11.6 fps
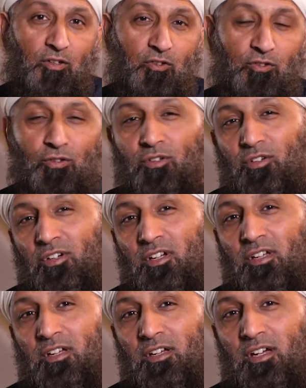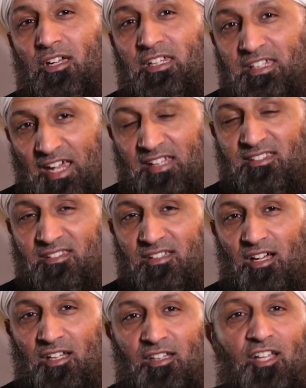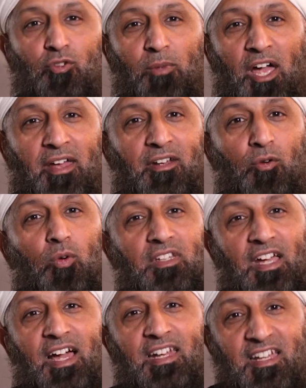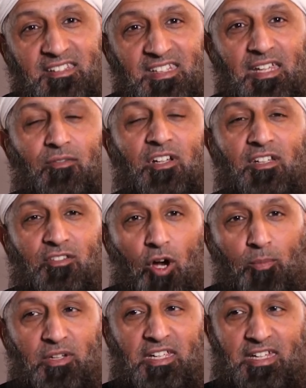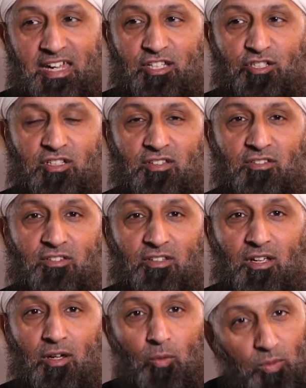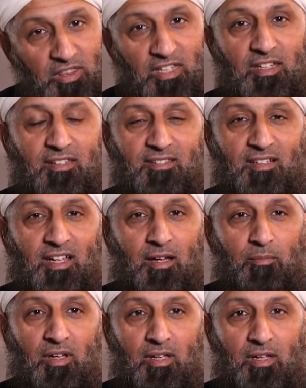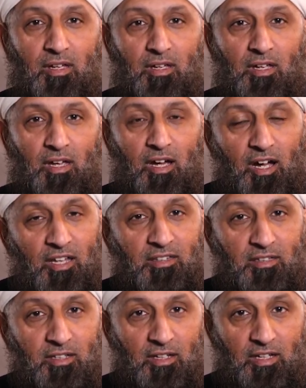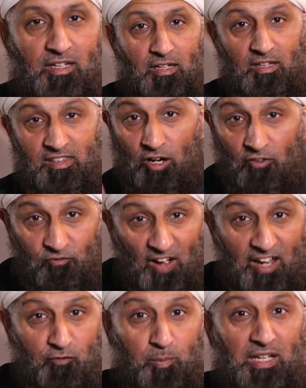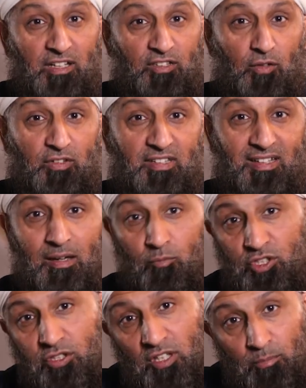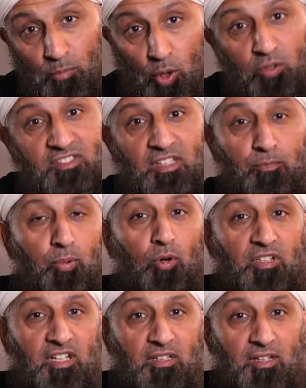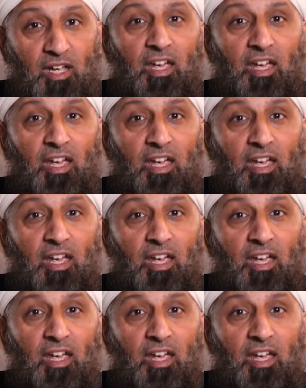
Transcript: So, yes, Allah subhanahu wa ta'ala has given us obligations within Islam. And there are 5 pillars of Islam which are the most important.